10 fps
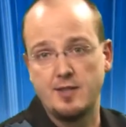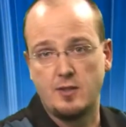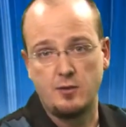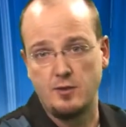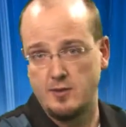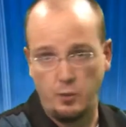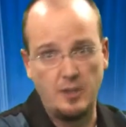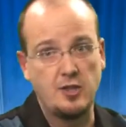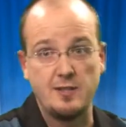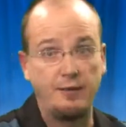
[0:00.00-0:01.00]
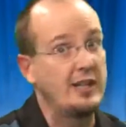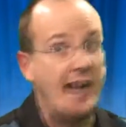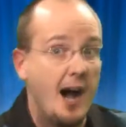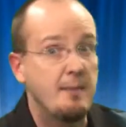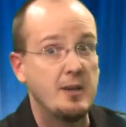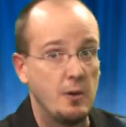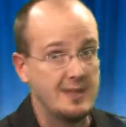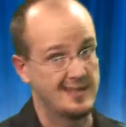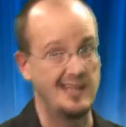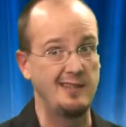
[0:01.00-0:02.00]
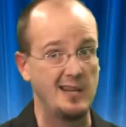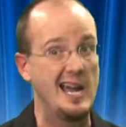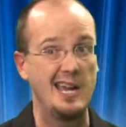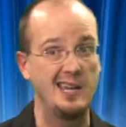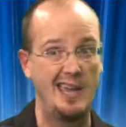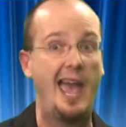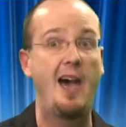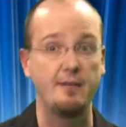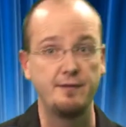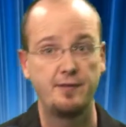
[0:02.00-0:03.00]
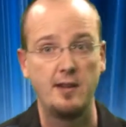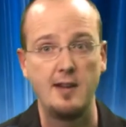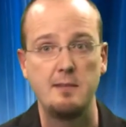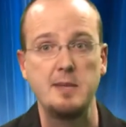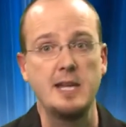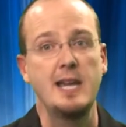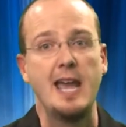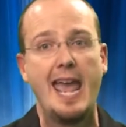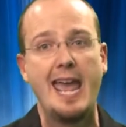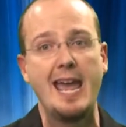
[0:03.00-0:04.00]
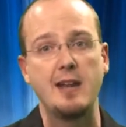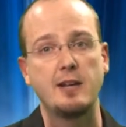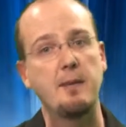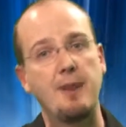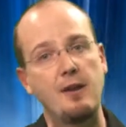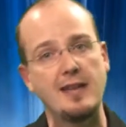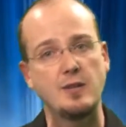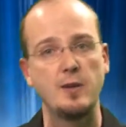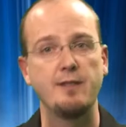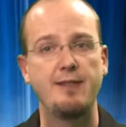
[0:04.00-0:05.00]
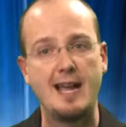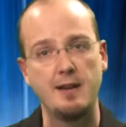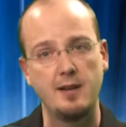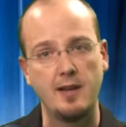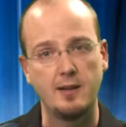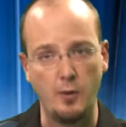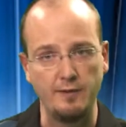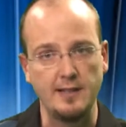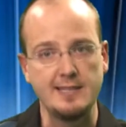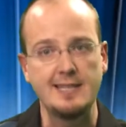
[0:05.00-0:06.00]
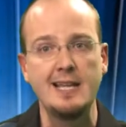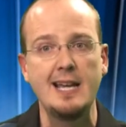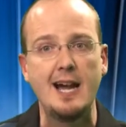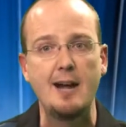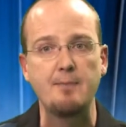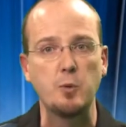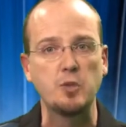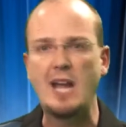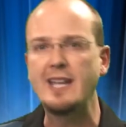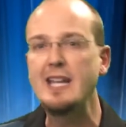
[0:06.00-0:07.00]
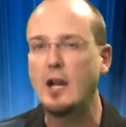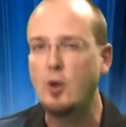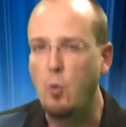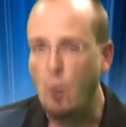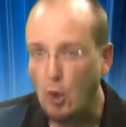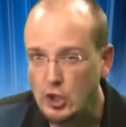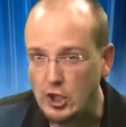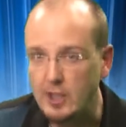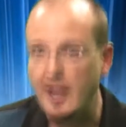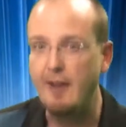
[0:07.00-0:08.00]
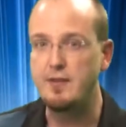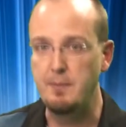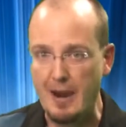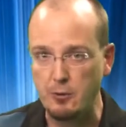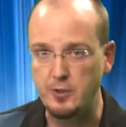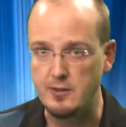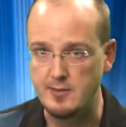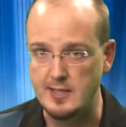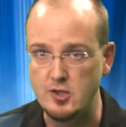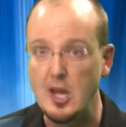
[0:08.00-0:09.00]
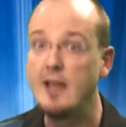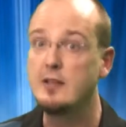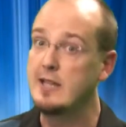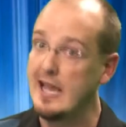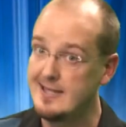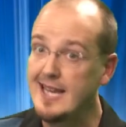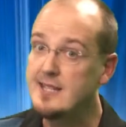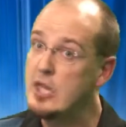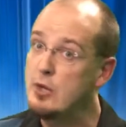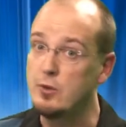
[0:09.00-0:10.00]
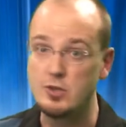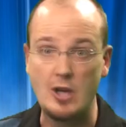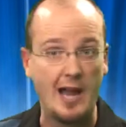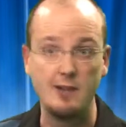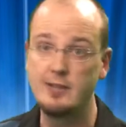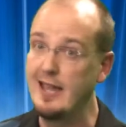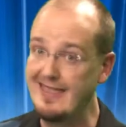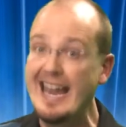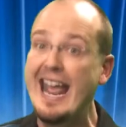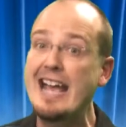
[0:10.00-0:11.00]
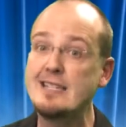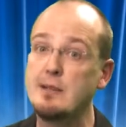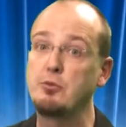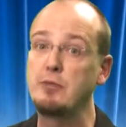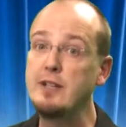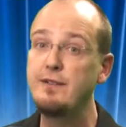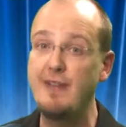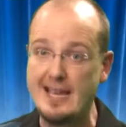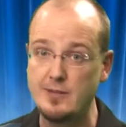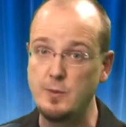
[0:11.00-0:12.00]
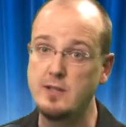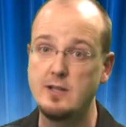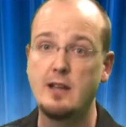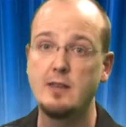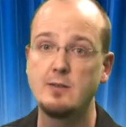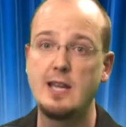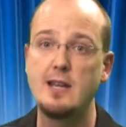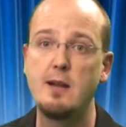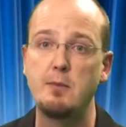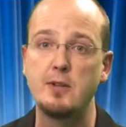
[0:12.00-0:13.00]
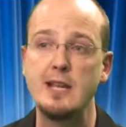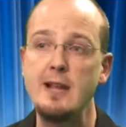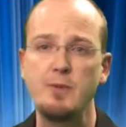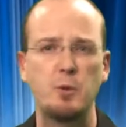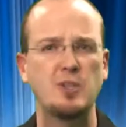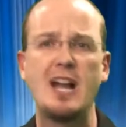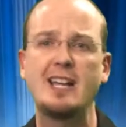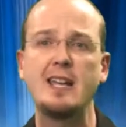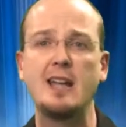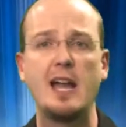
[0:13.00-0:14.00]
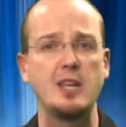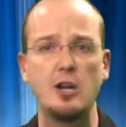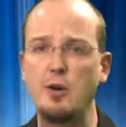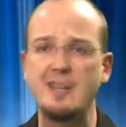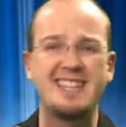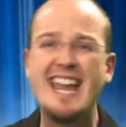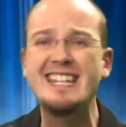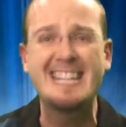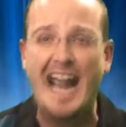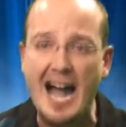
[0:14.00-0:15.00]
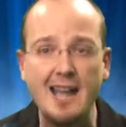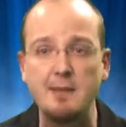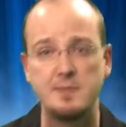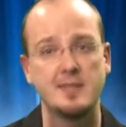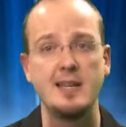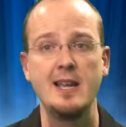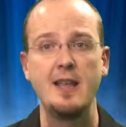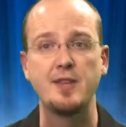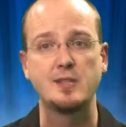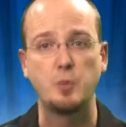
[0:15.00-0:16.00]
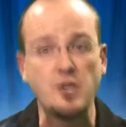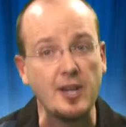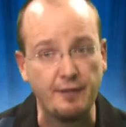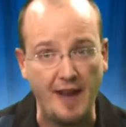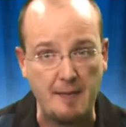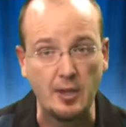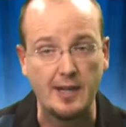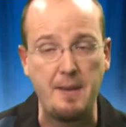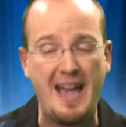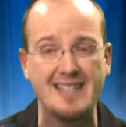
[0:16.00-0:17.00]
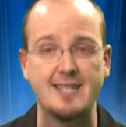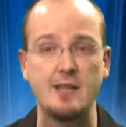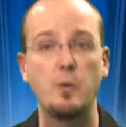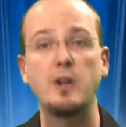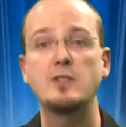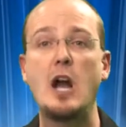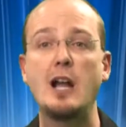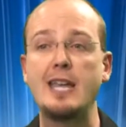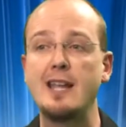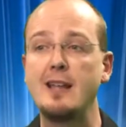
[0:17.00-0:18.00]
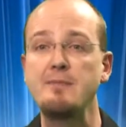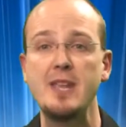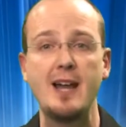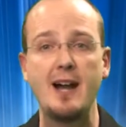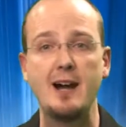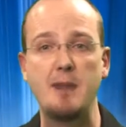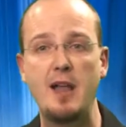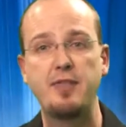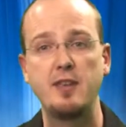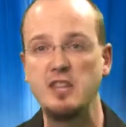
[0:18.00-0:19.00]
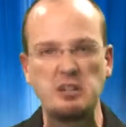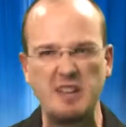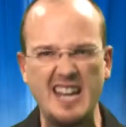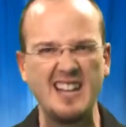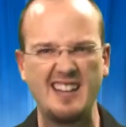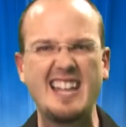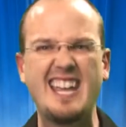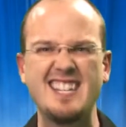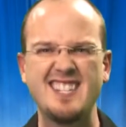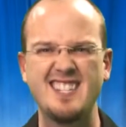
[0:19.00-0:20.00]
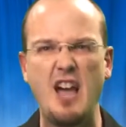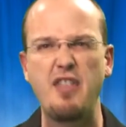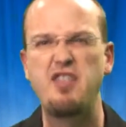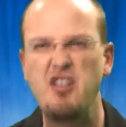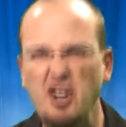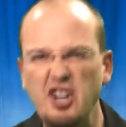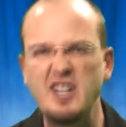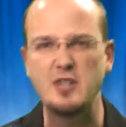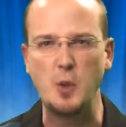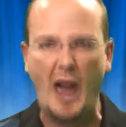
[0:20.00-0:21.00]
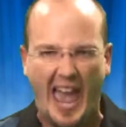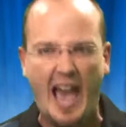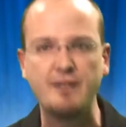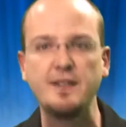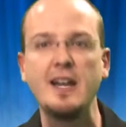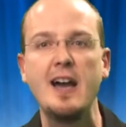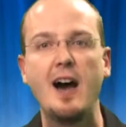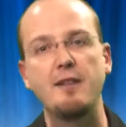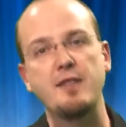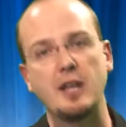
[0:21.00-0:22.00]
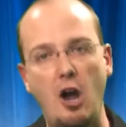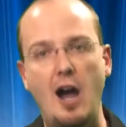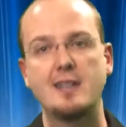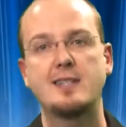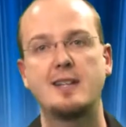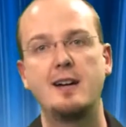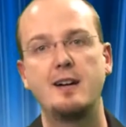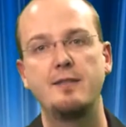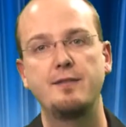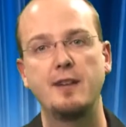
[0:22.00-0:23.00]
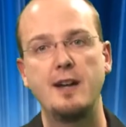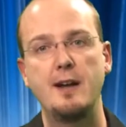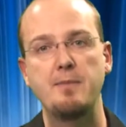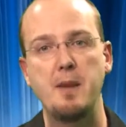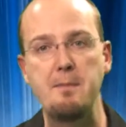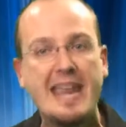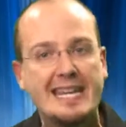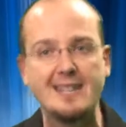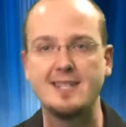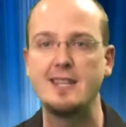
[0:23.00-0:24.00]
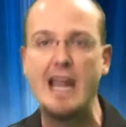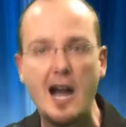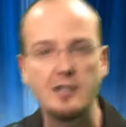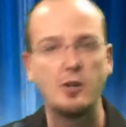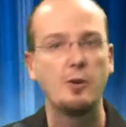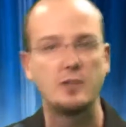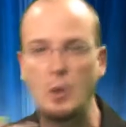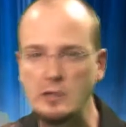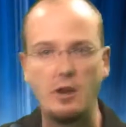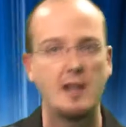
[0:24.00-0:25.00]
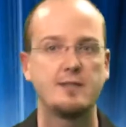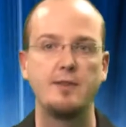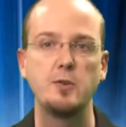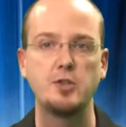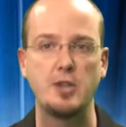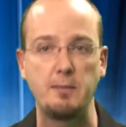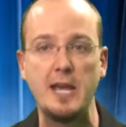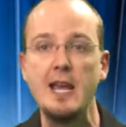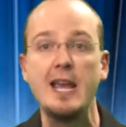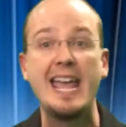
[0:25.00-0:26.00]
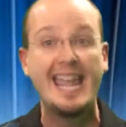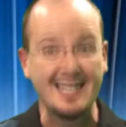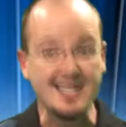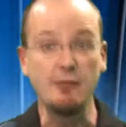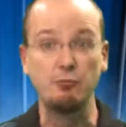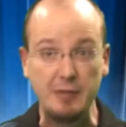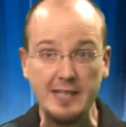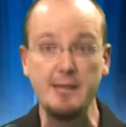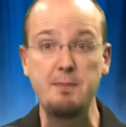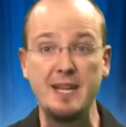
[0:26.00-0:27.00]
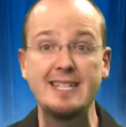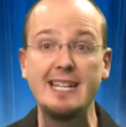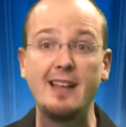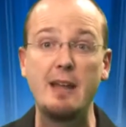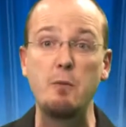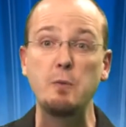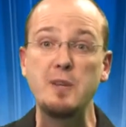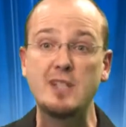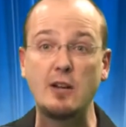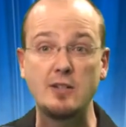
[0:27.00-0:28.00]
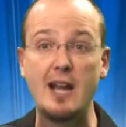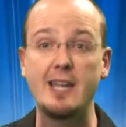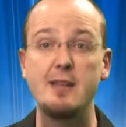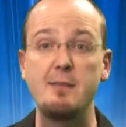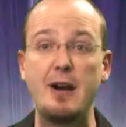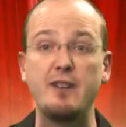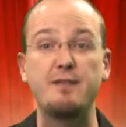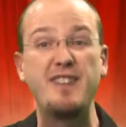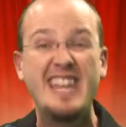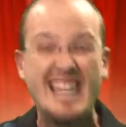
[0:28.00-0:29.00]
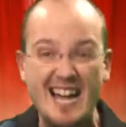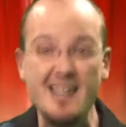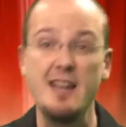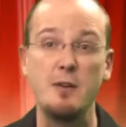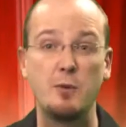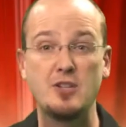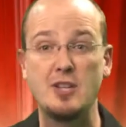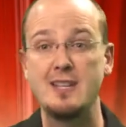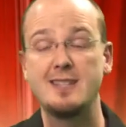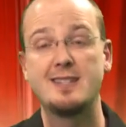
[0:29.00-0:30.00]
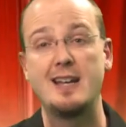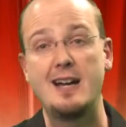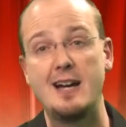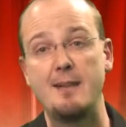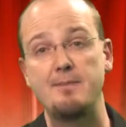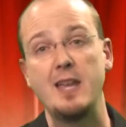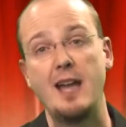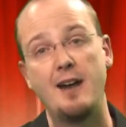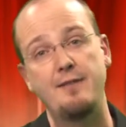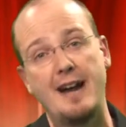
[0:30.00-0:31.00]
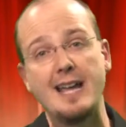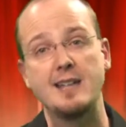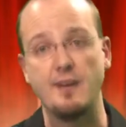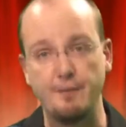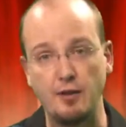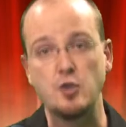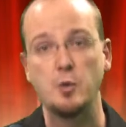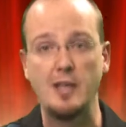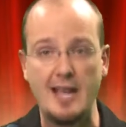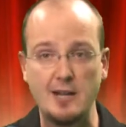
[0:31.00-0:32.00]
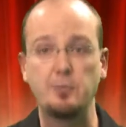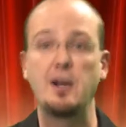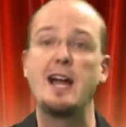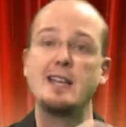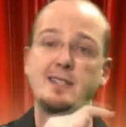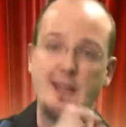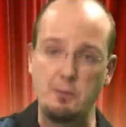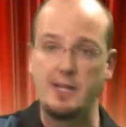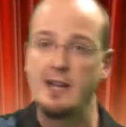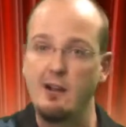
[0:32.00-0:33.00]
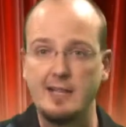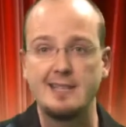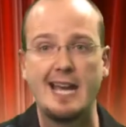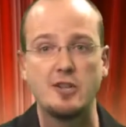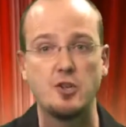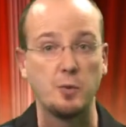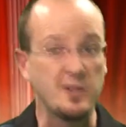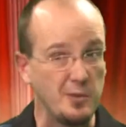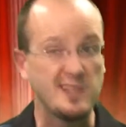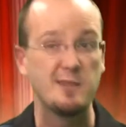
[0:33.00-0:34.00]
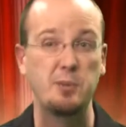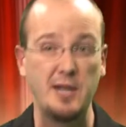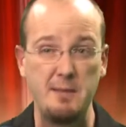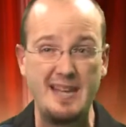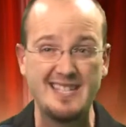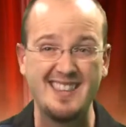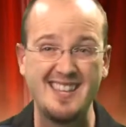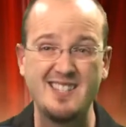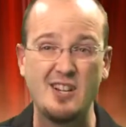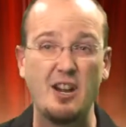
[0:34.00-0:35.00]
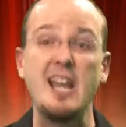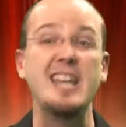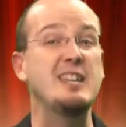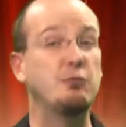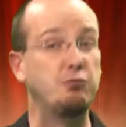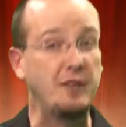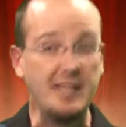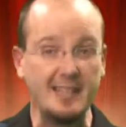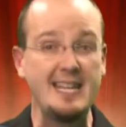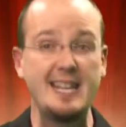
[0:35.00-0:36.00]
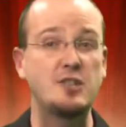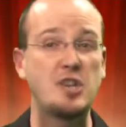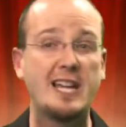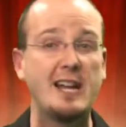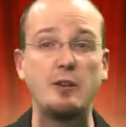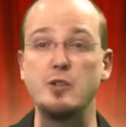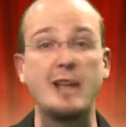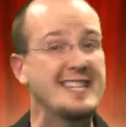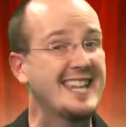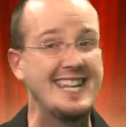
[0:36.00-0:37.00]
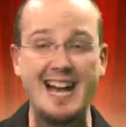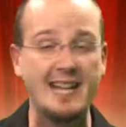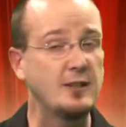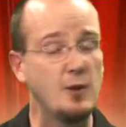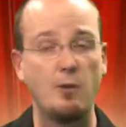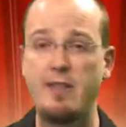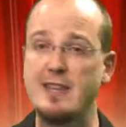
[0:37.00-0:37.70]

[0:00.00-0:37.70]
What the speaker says: switches, very common ones that even I have, and compare that to an Avaya equivalent. We're talking a quarter of the power usage. Guys, that is huge. That adds up real fast when you're talking those kind of numbers. We're talking, 10 times the switching fabric capacity. We're talking, in a lot of cases, a third to a half of the cost of the maintenance and the ongoing total cost of ownership. It's a really big deal. And when we start talking about VINA, which is Avaya's virtual enterprise networking architecture, we're doing some pretty amazing things here. You really need to check it out. You guys cannot ignore